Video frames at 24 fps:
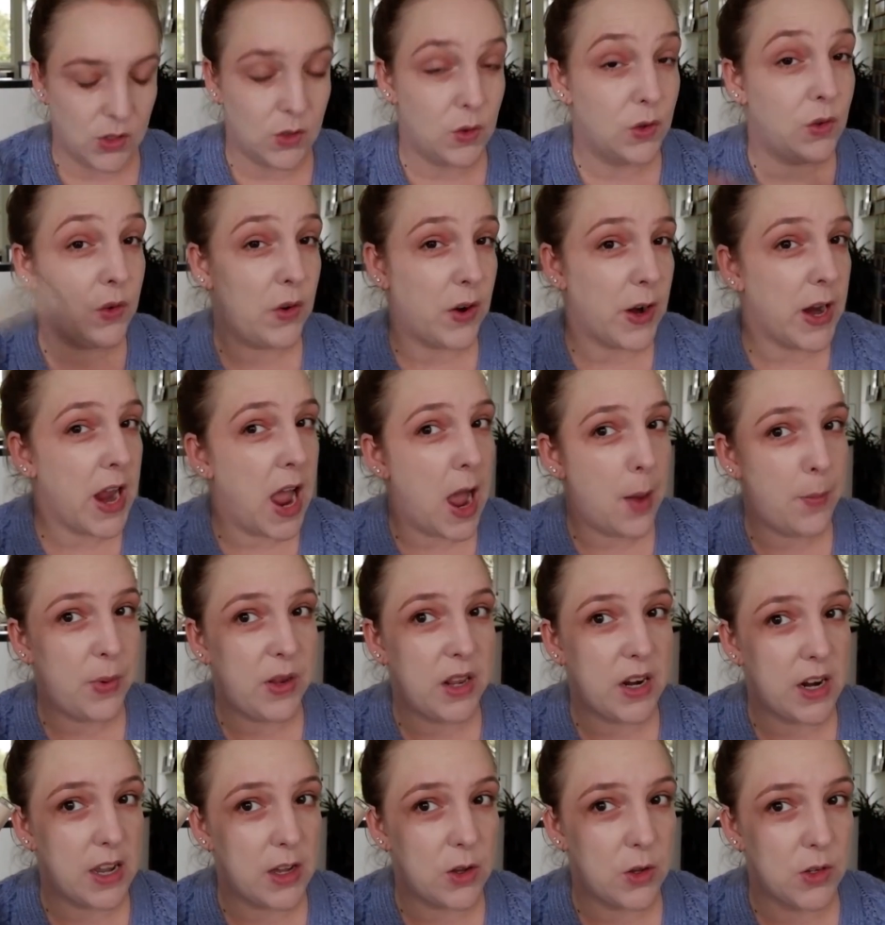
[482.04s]
So I was very happy
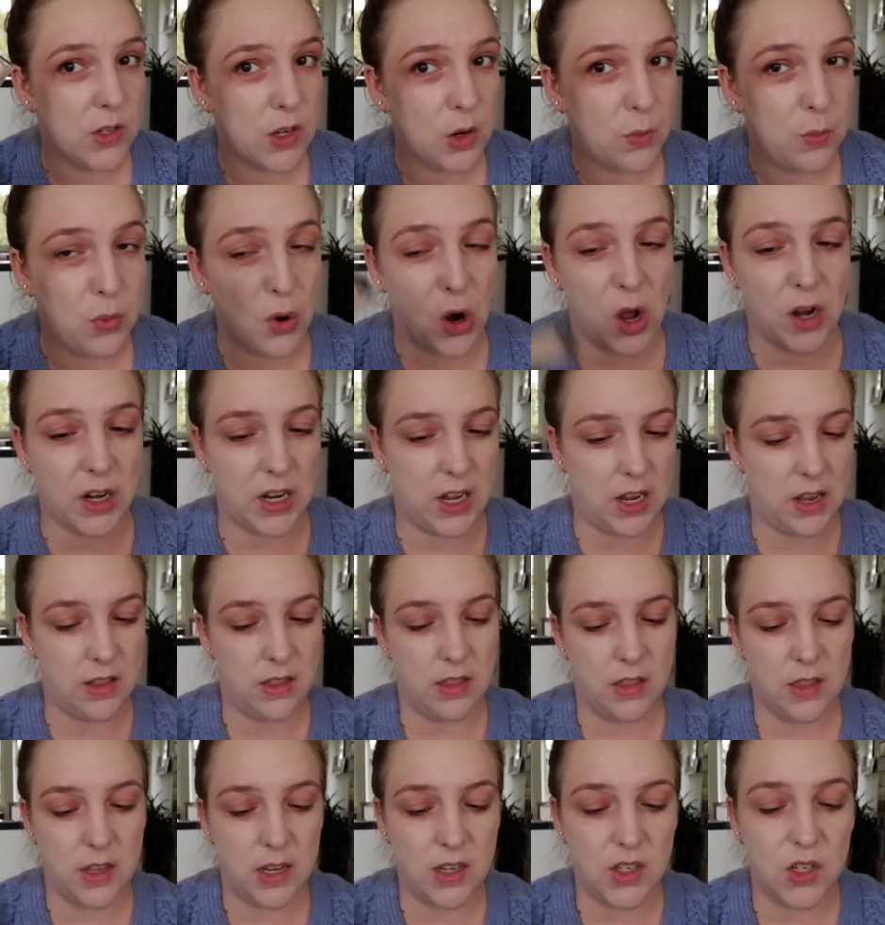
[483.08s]
that I also brought
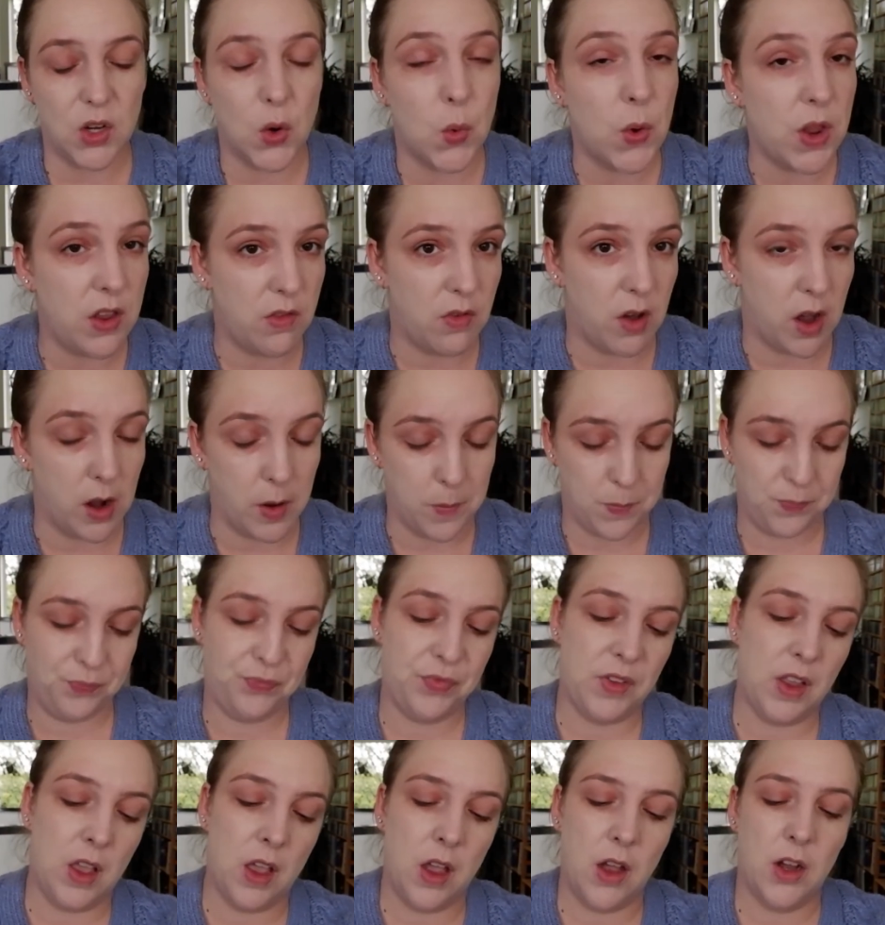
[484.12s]
in the Zoeva
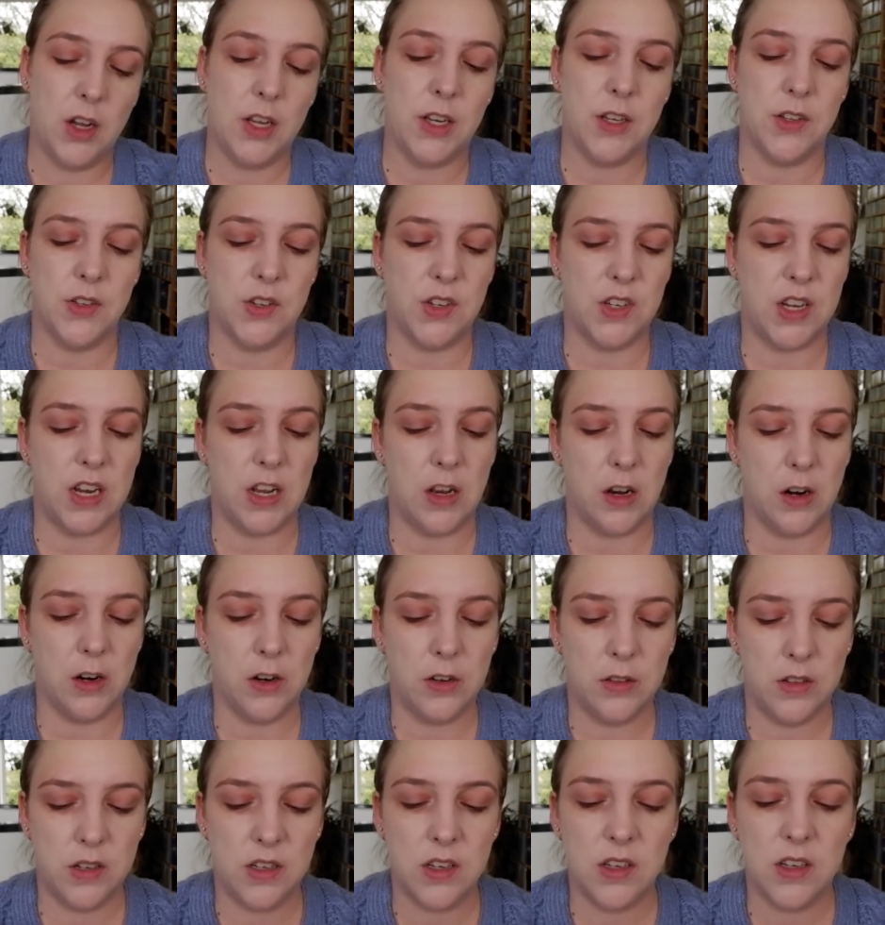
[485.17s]

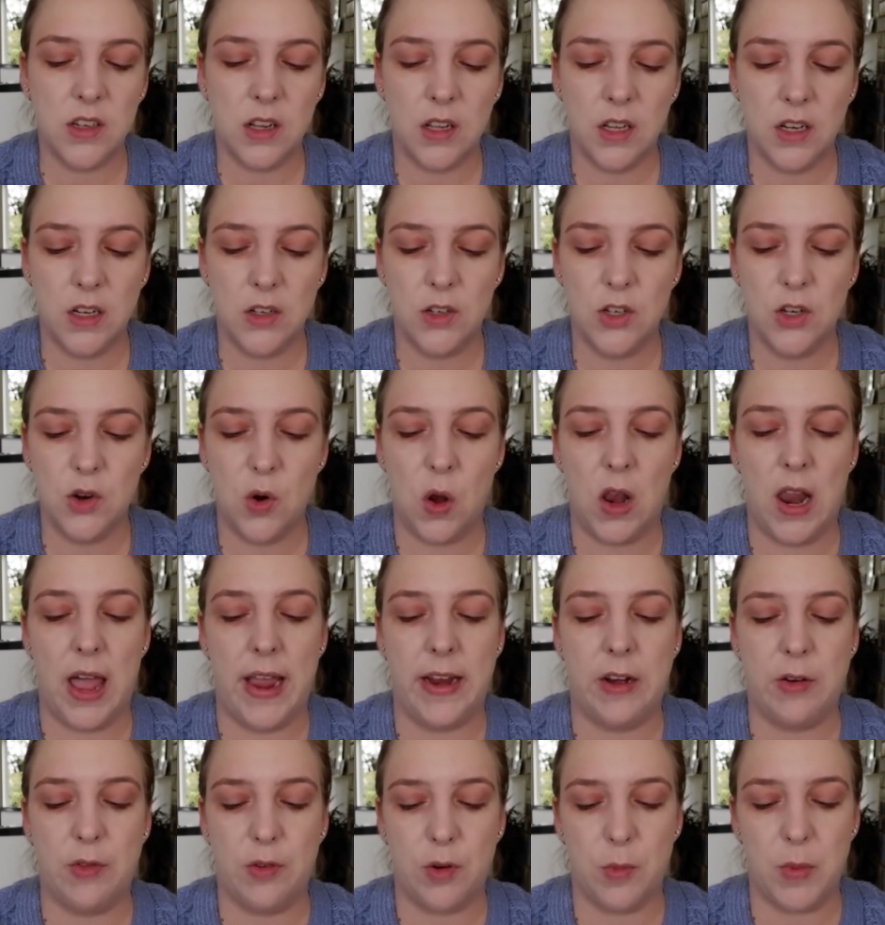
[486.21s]
concealer. This is a little too
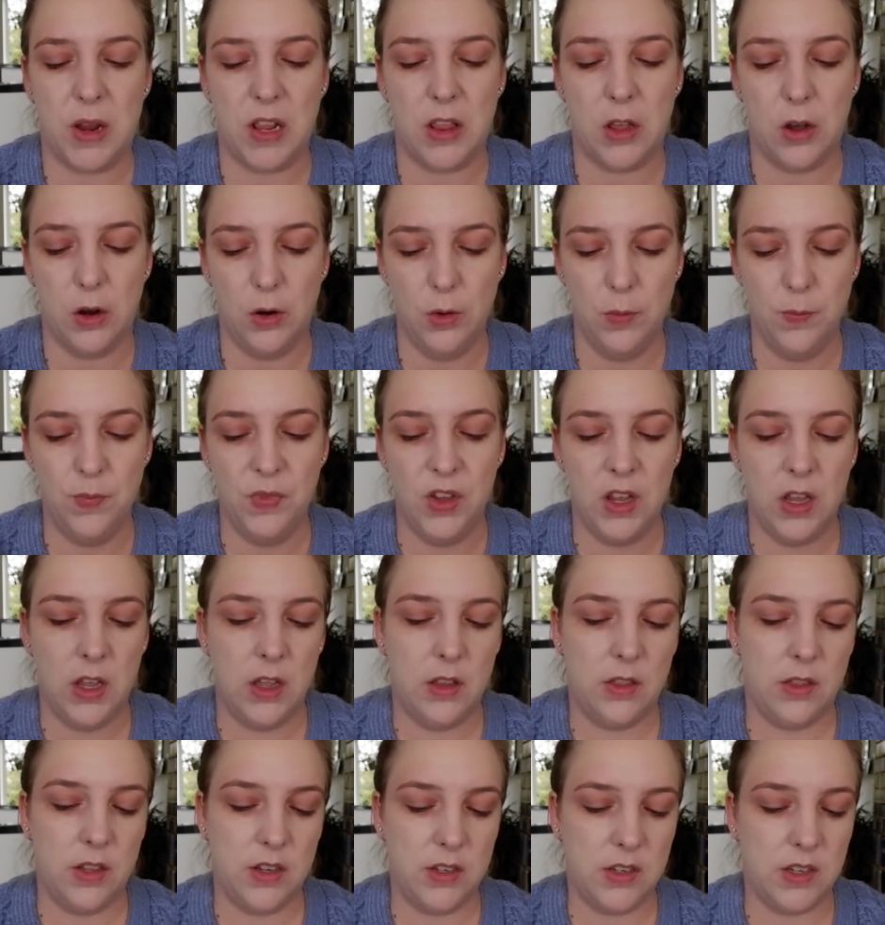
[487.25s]
light for me though.
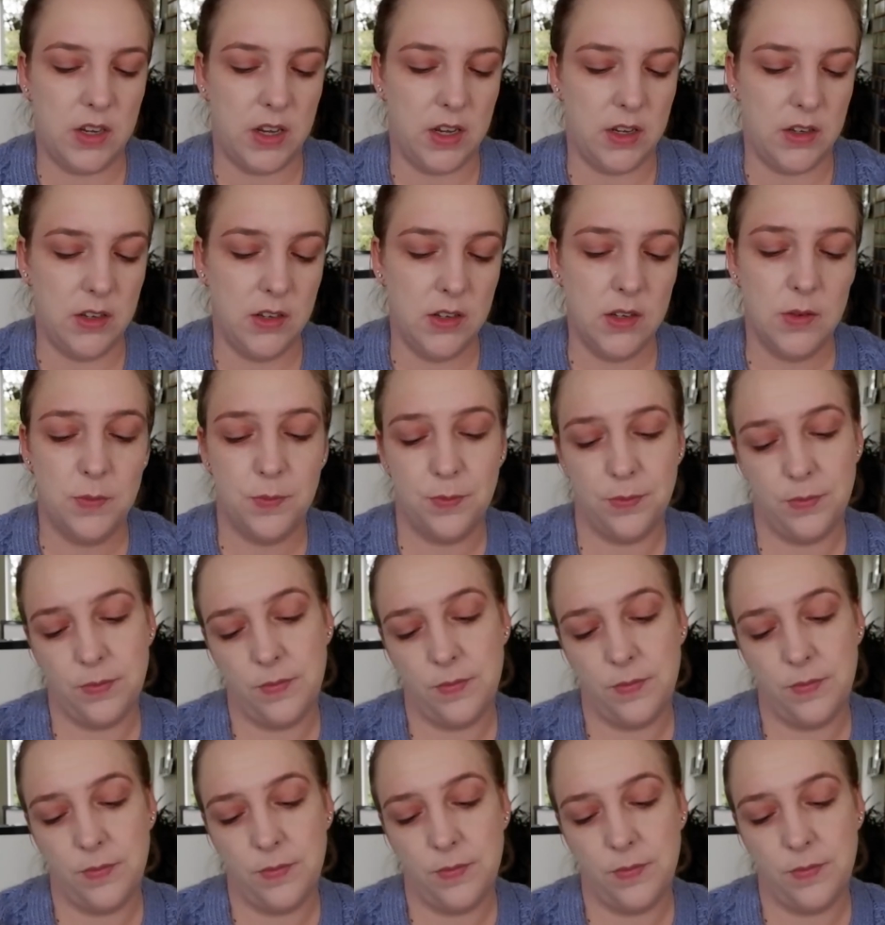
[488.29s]
This is